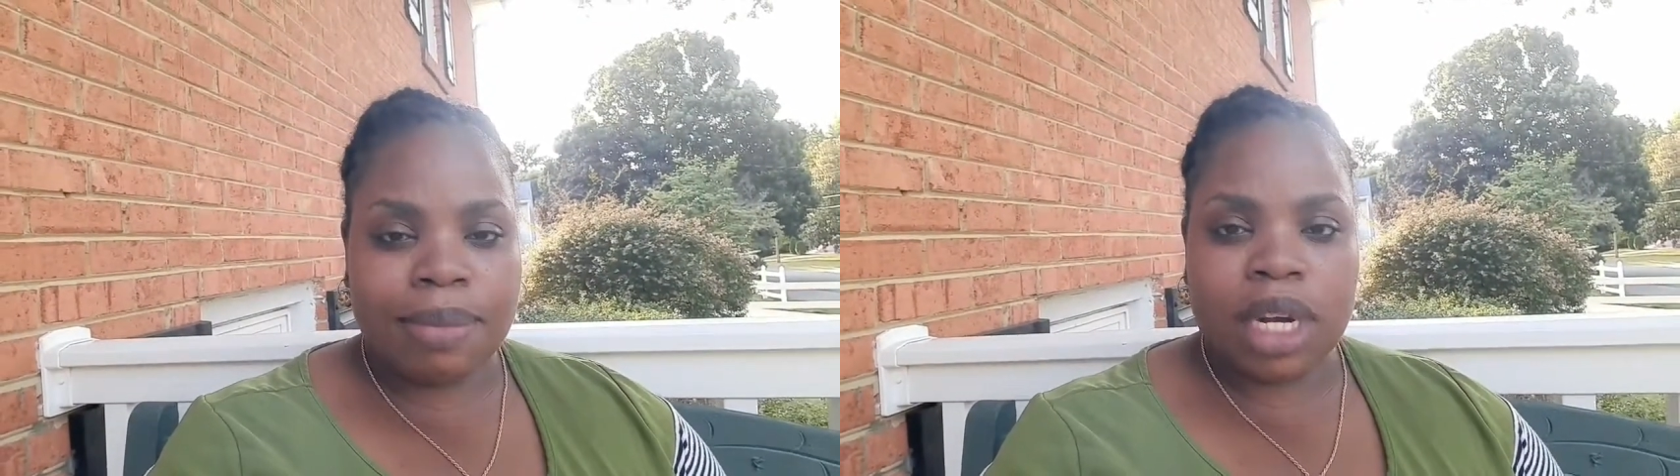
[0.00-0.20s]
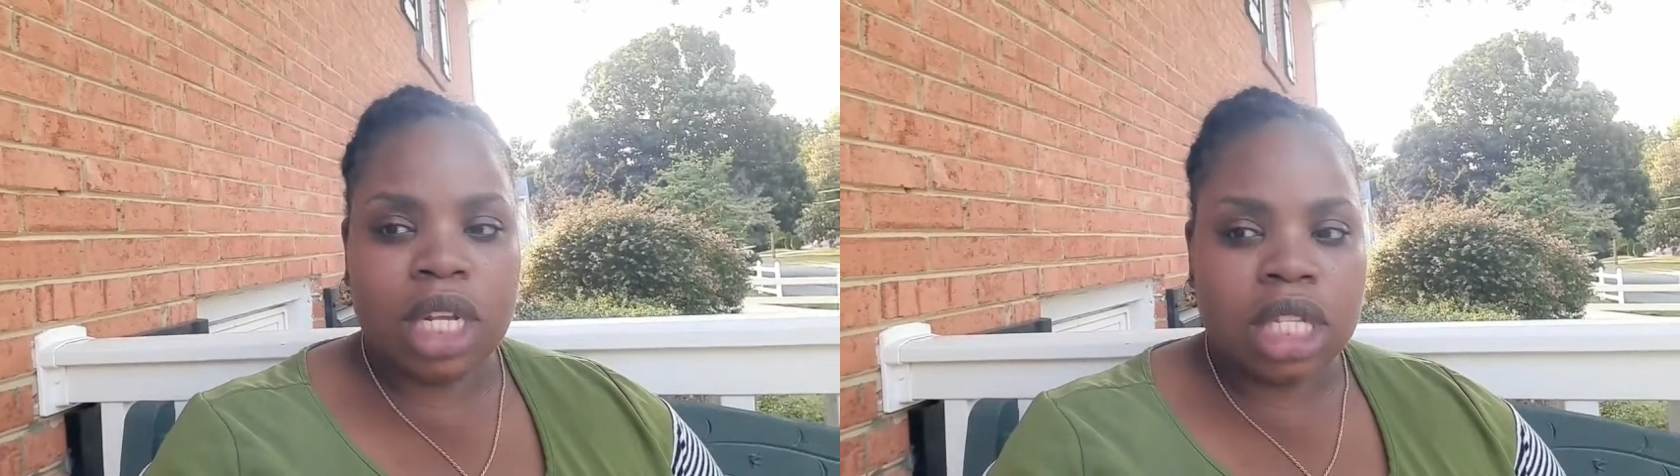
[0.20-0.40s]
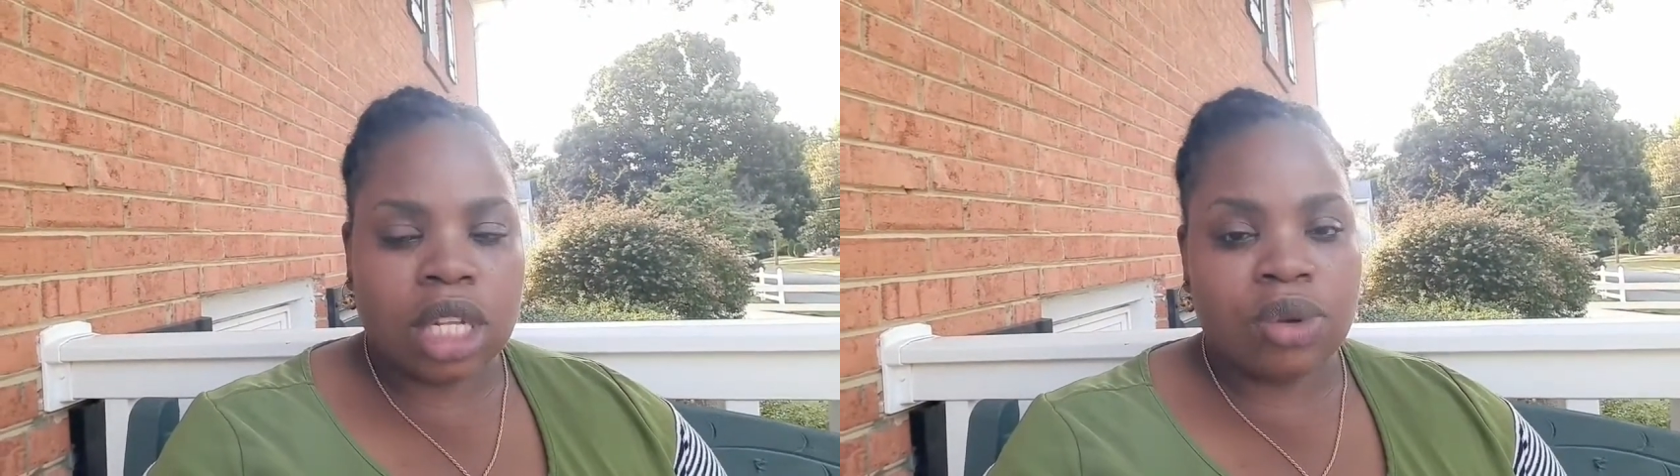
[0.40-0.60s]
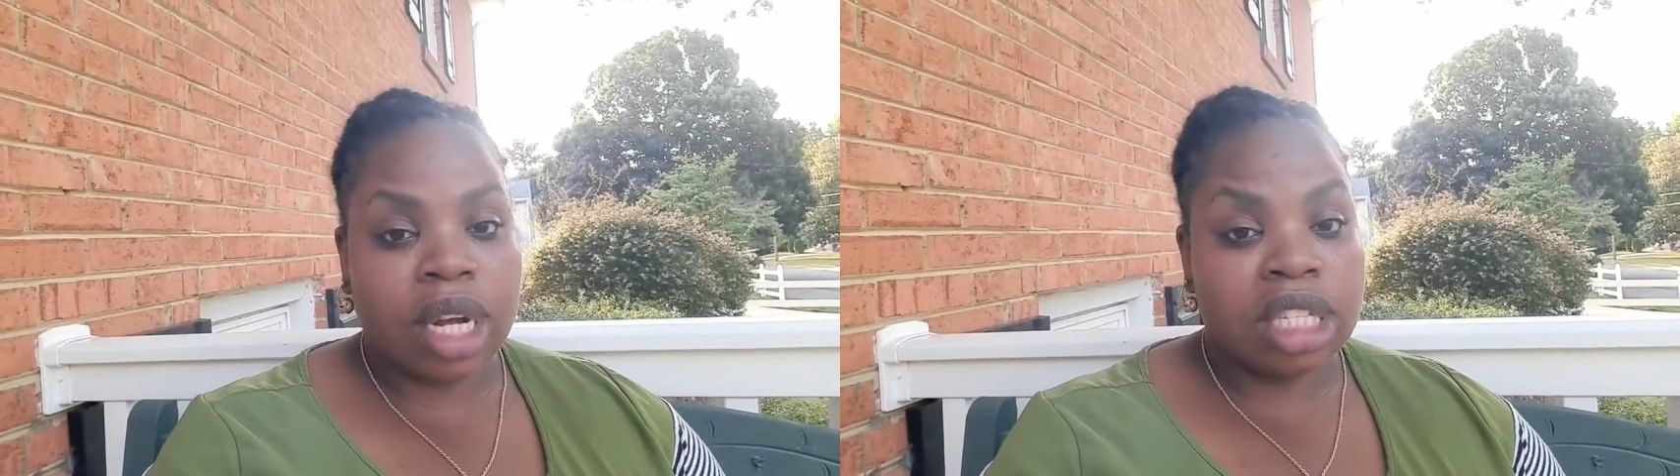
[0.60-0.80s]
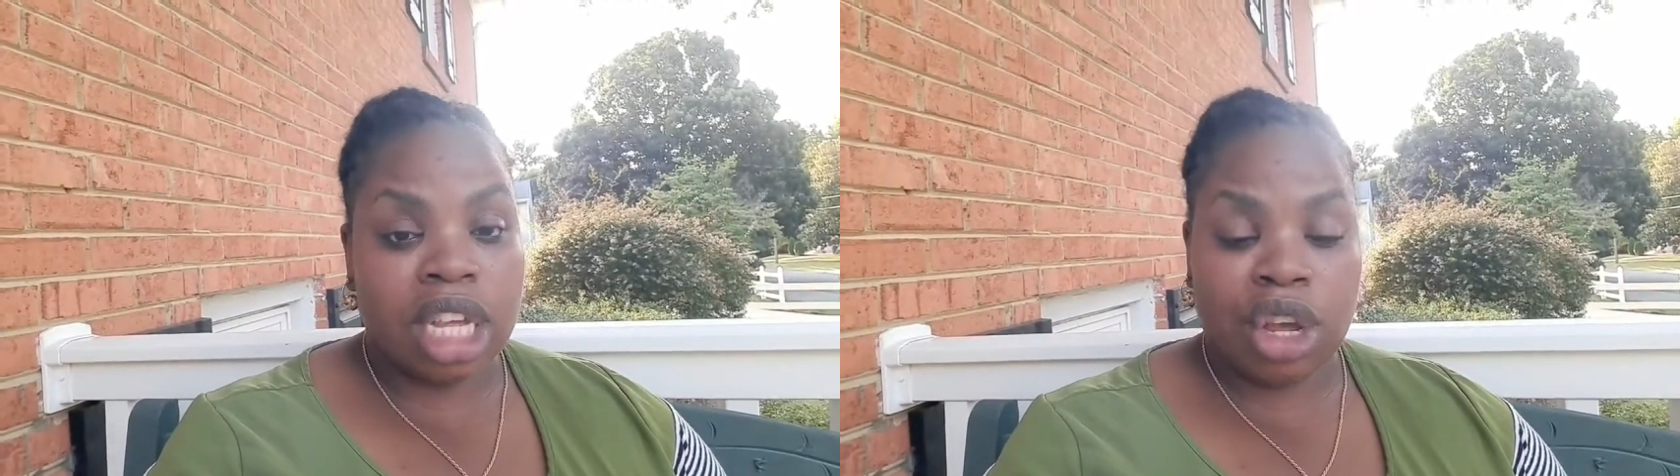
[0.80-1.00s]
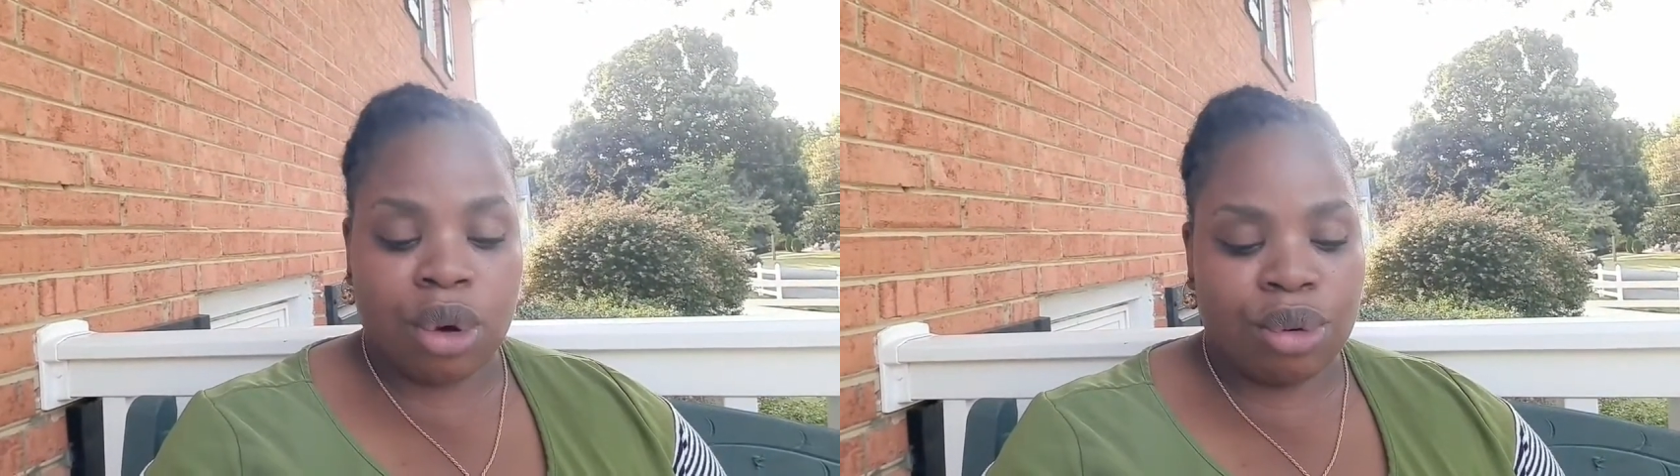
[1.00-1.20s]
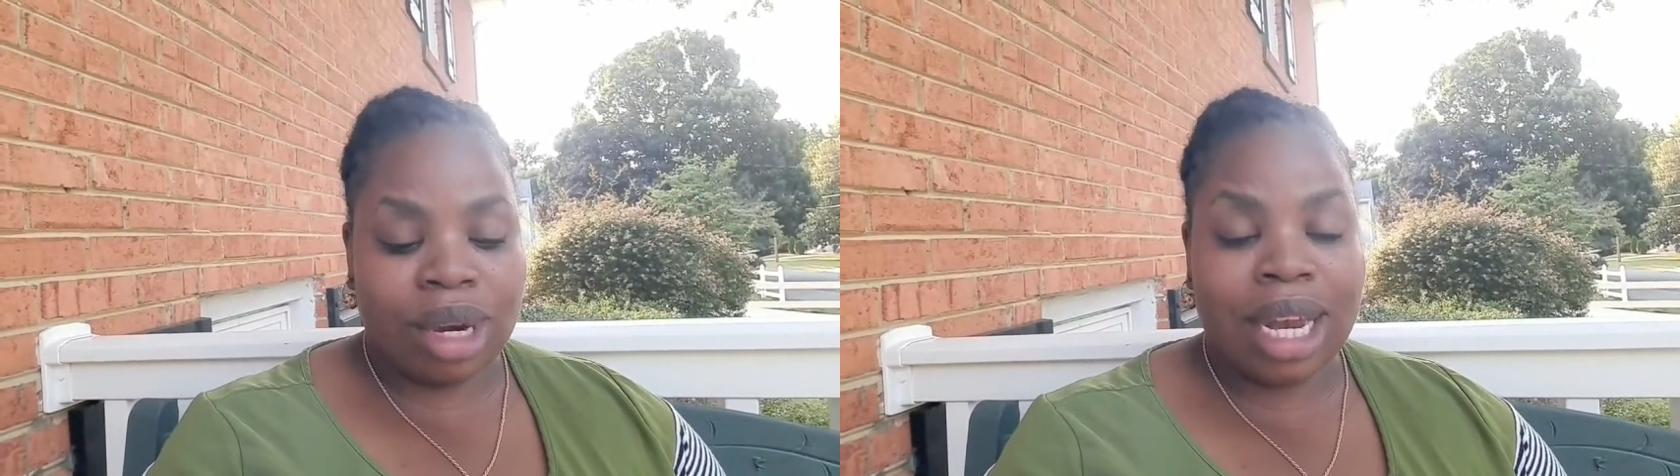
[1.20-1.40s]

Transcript: Some of said to her, say, yo,